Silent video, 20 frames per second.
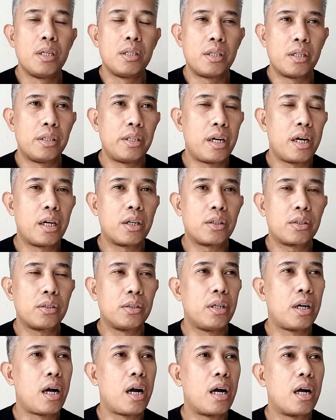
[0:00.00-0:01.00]
So there
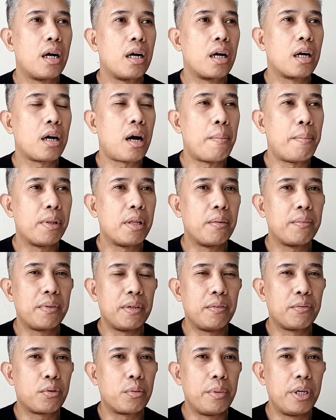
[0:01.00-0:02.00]
are a couple of
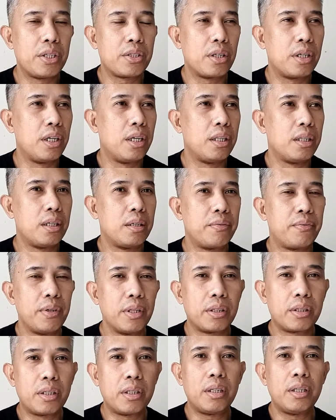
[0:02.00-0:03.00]
information in the
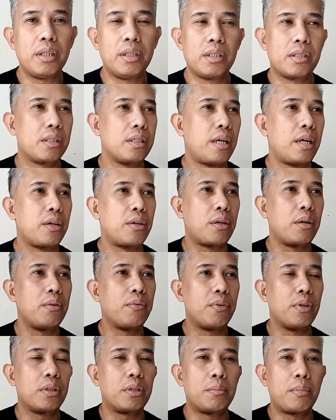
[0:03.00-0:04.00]
filter. It's like you
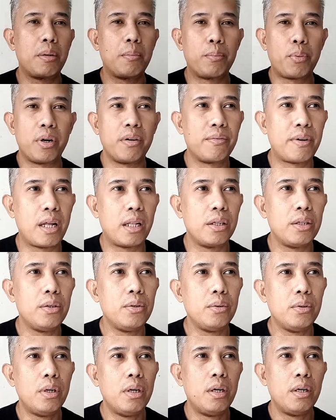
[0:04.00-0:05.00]
can filter by point
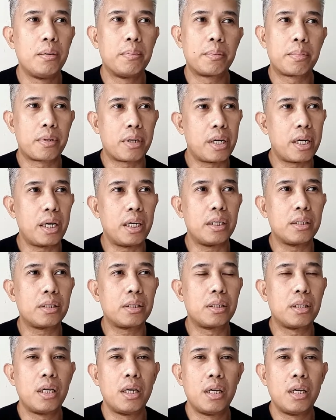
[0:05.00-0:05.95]
value, price,